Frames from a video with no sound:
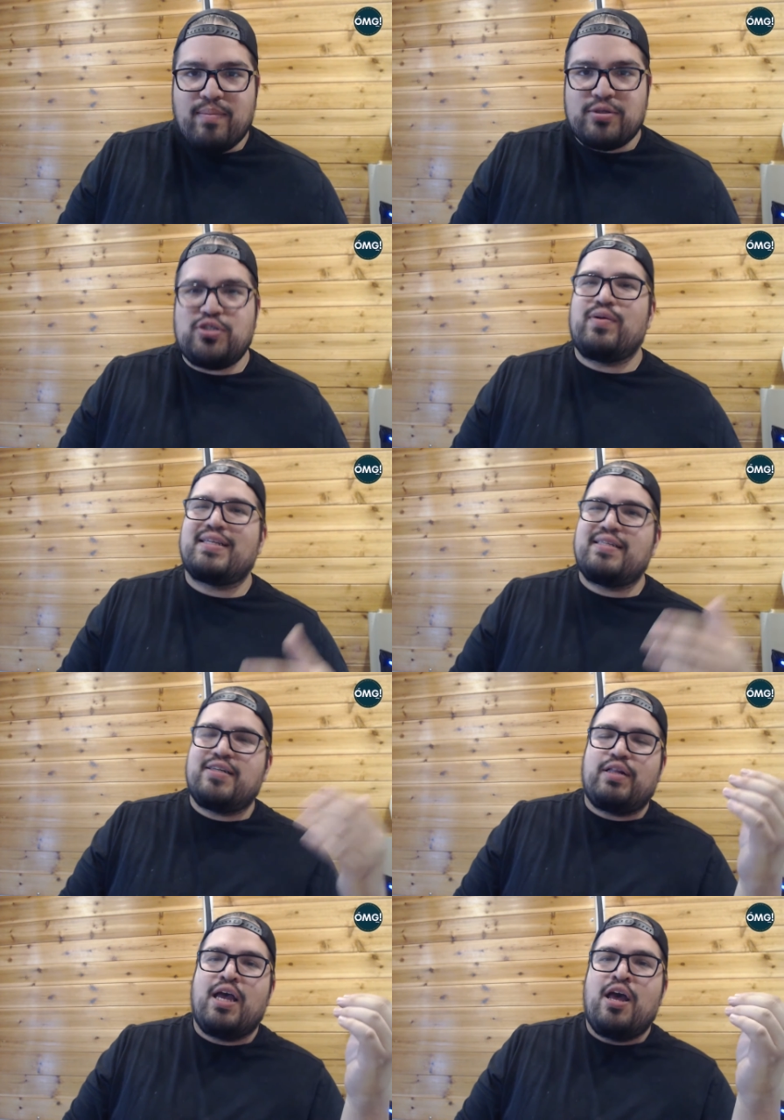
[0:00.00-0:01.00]
But you don't
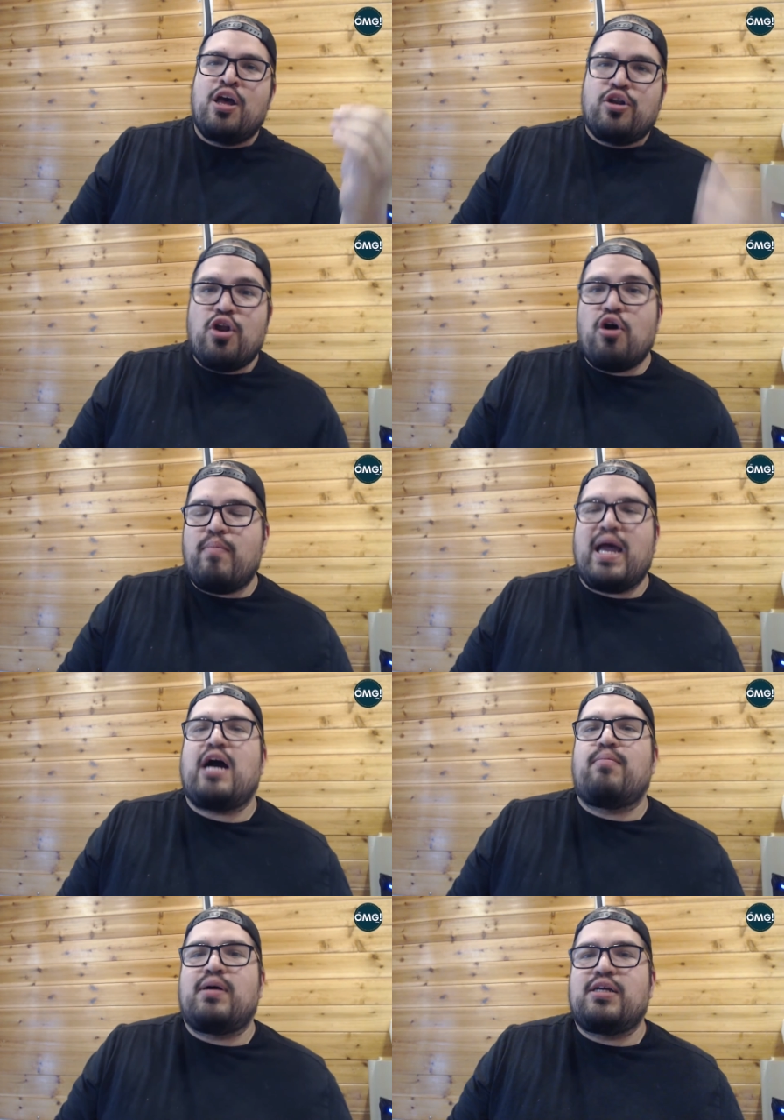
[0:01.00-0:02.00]
necessarily know by
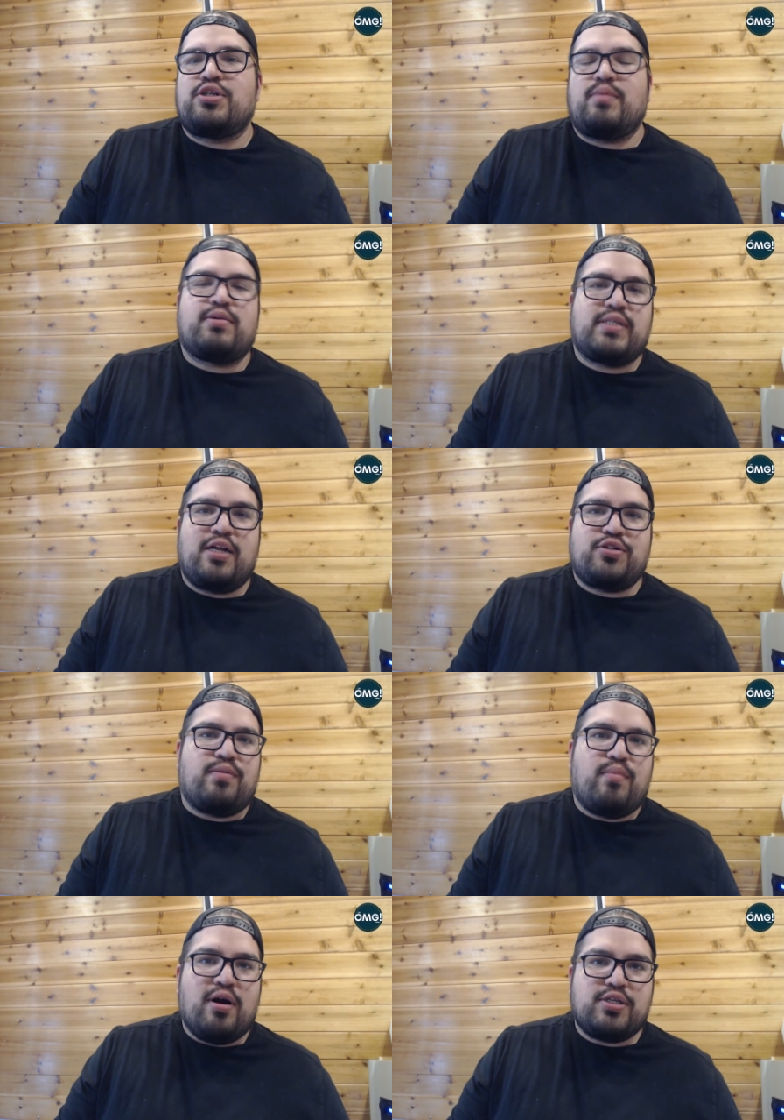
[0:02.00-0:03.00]
how much or the percentage or the
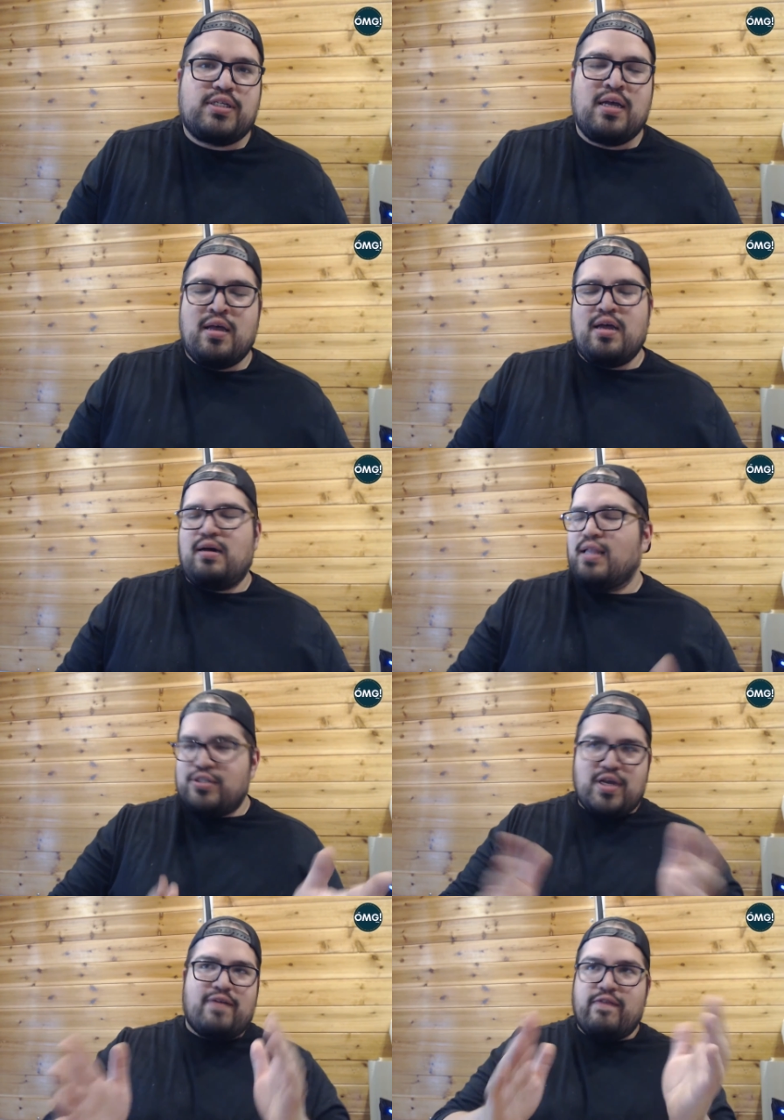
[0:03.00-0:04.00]
margin, unless
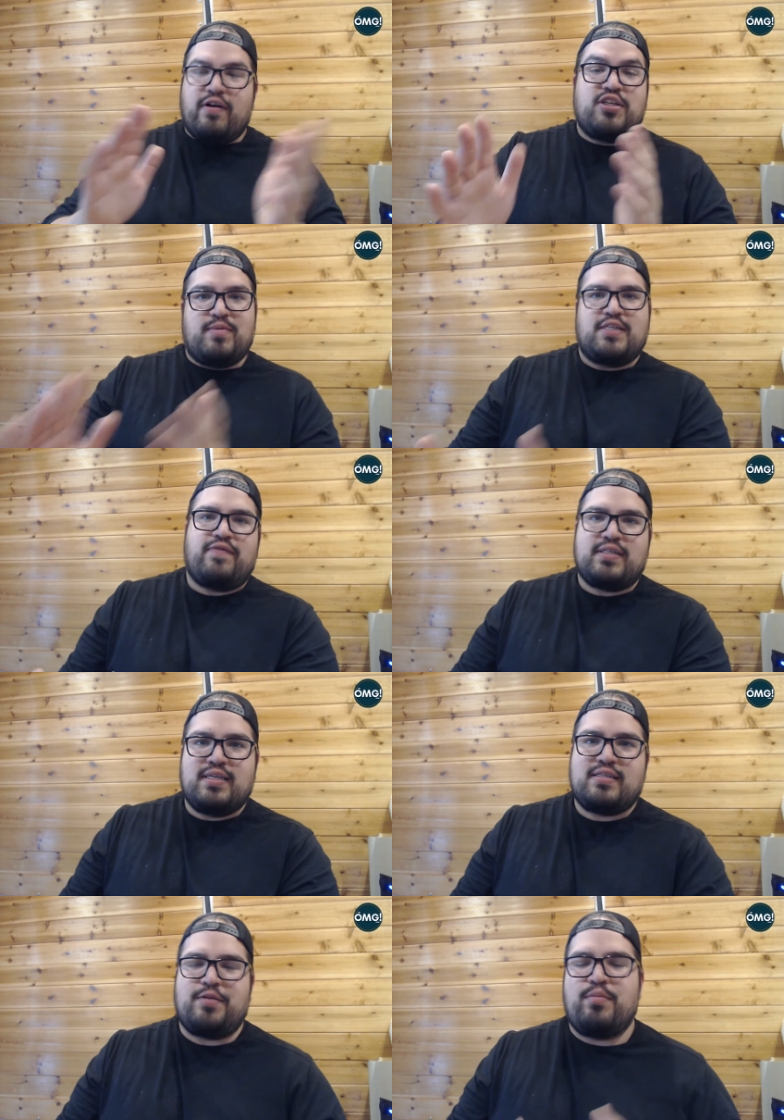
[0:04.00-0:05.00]
you have a very specific
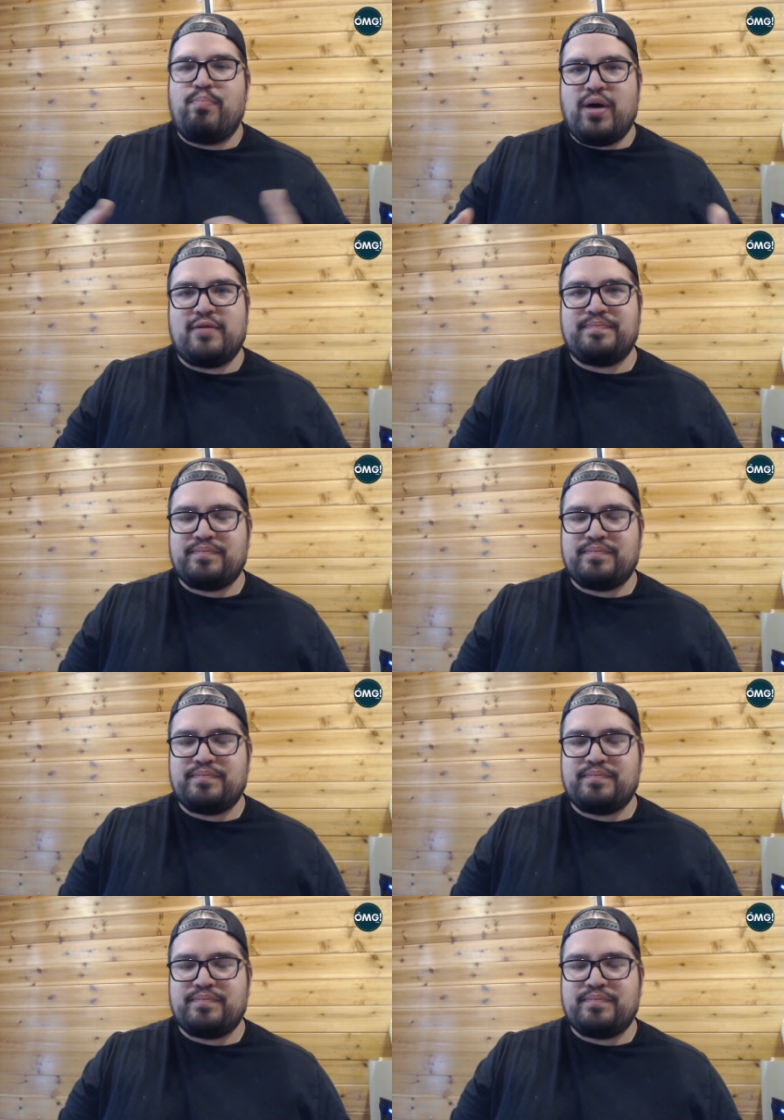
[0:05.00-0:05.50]
system. But